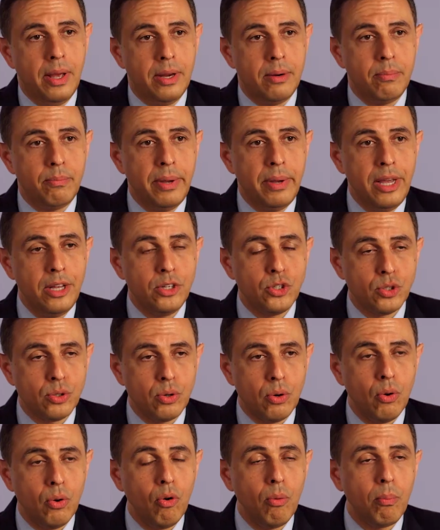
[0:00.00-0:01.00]
and bathes your
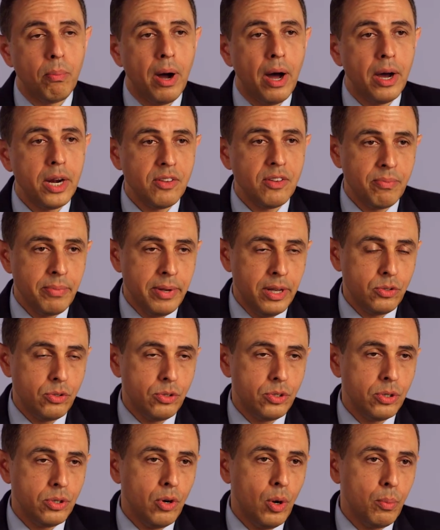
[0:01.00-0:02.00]
whole body from head to
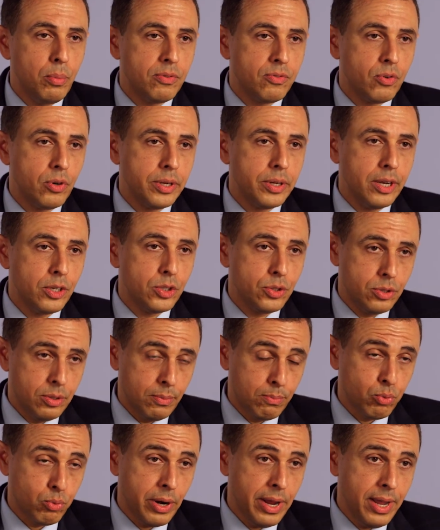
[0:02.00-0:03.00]
toe before it gets to the
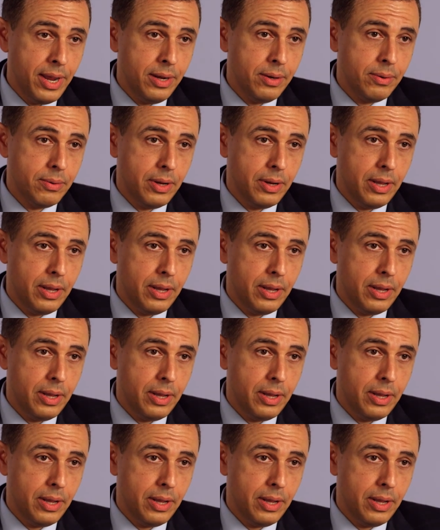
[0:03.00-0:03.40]
brain.